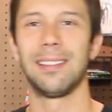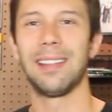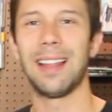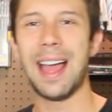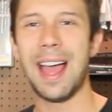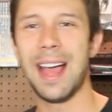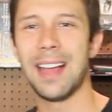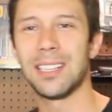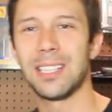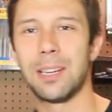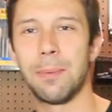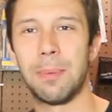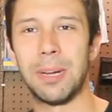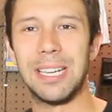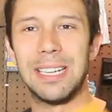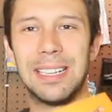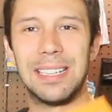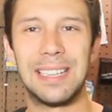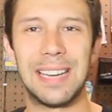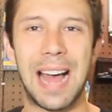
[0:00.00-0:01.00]
last
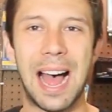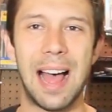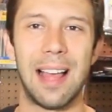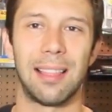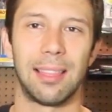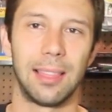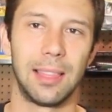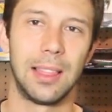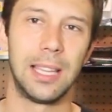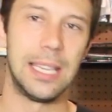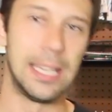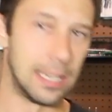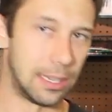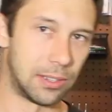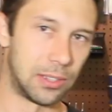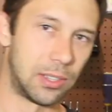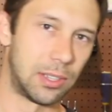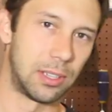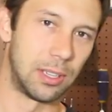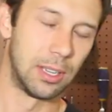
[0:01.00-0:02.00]
but not
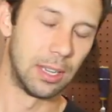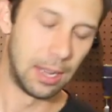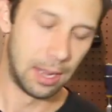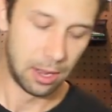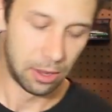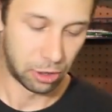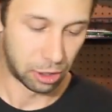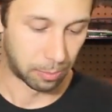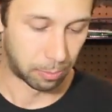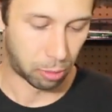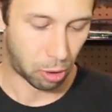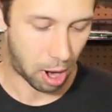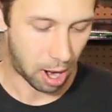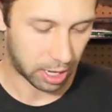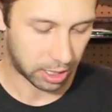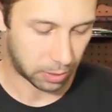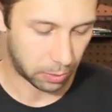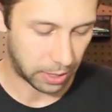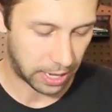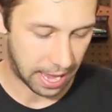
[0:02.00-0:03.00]
least, the
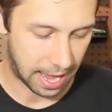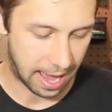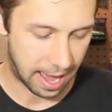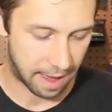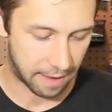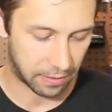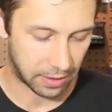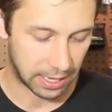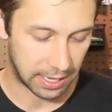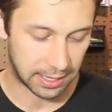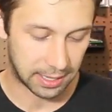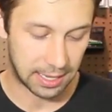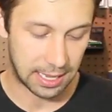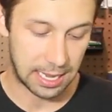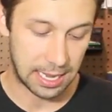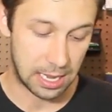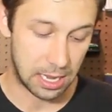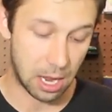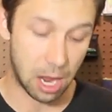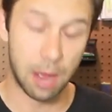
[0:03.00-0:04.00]
product we have is the
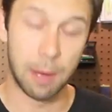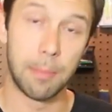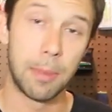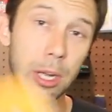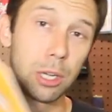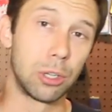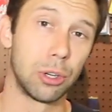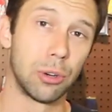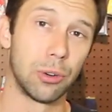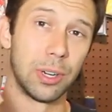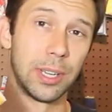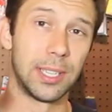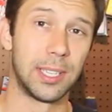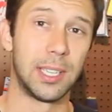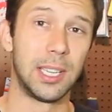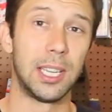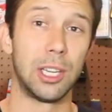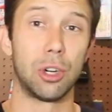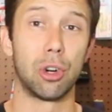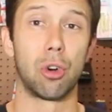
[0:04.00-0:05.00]
Yum
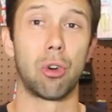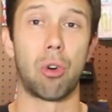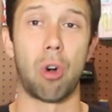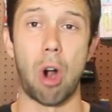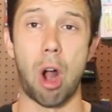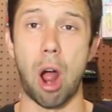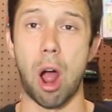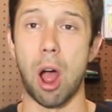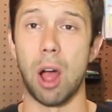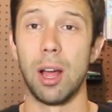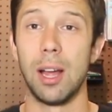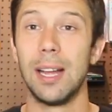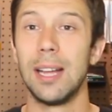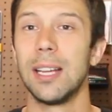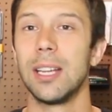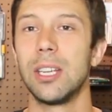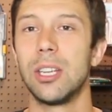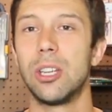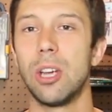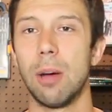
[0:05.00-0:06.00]
Christy Craw.
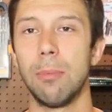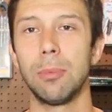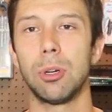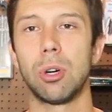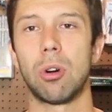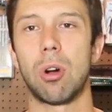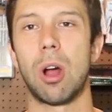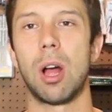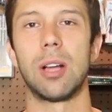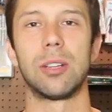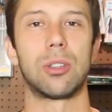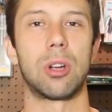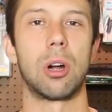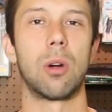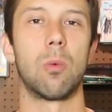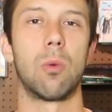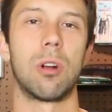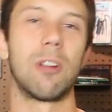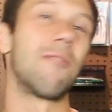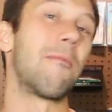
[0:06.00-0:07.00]
Yum Craws
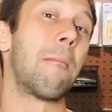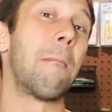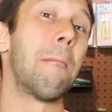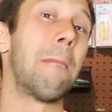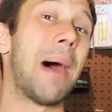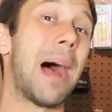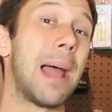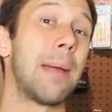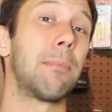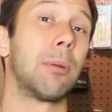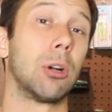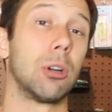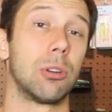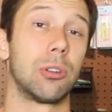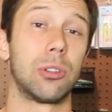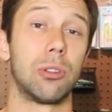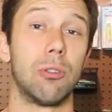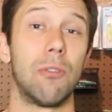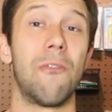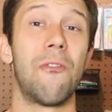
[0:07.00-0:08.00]
are one of my
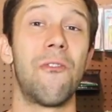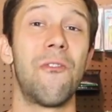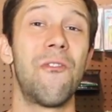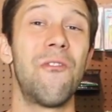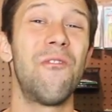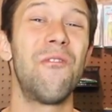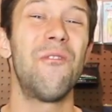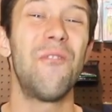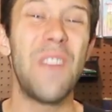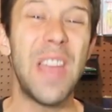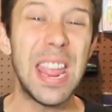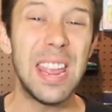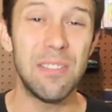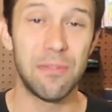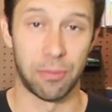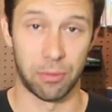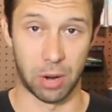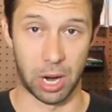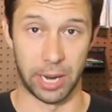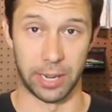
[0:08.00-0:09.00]
personal
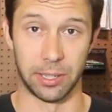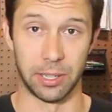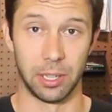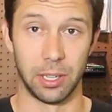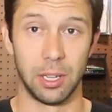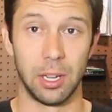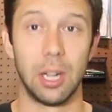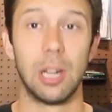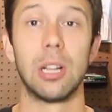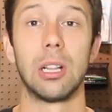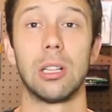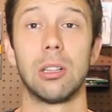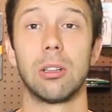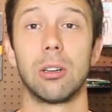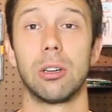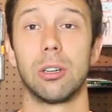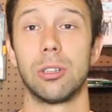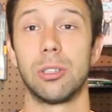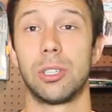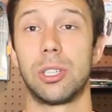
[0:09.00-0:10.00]
favorite
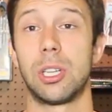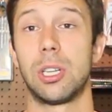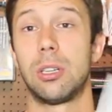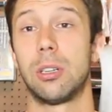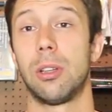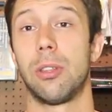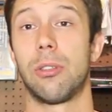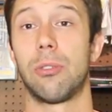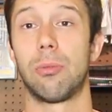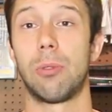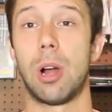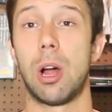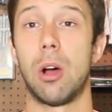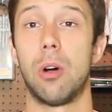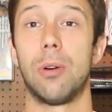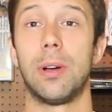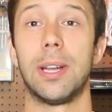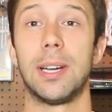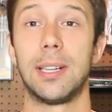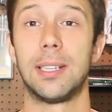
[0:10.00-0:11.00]
lures to
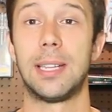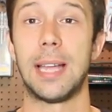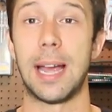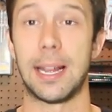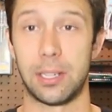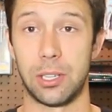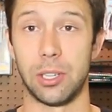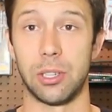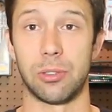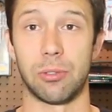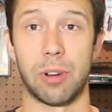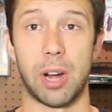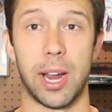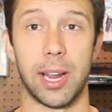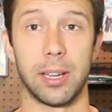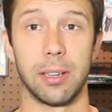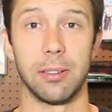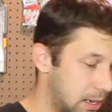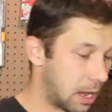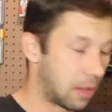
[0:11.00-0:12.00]
throw in a Texas
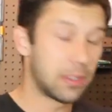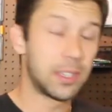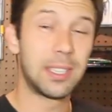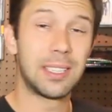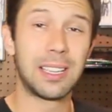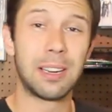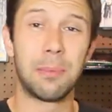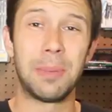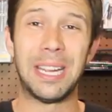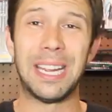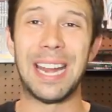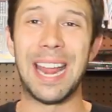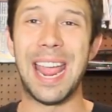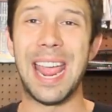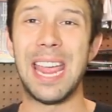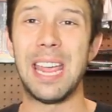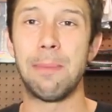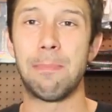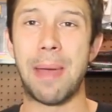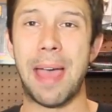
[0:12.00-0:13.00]
rig. Now this is going to be an
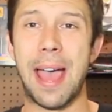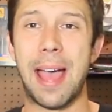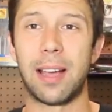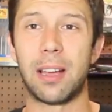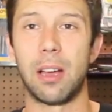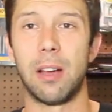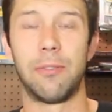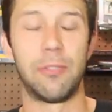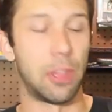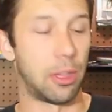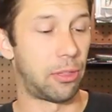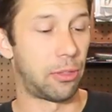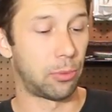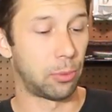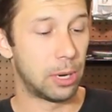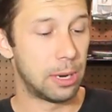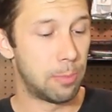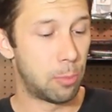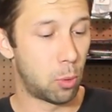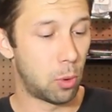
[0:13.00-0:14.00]
8-pack of the
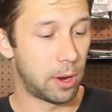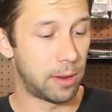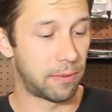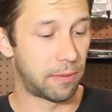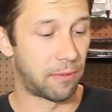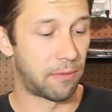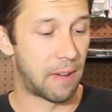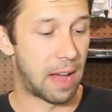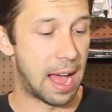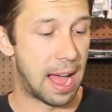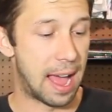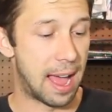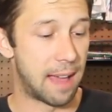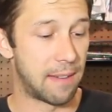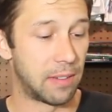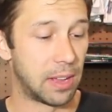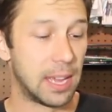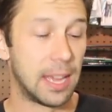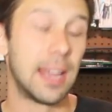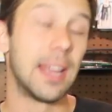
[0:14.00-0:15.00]

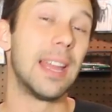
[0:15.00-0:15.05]
3.5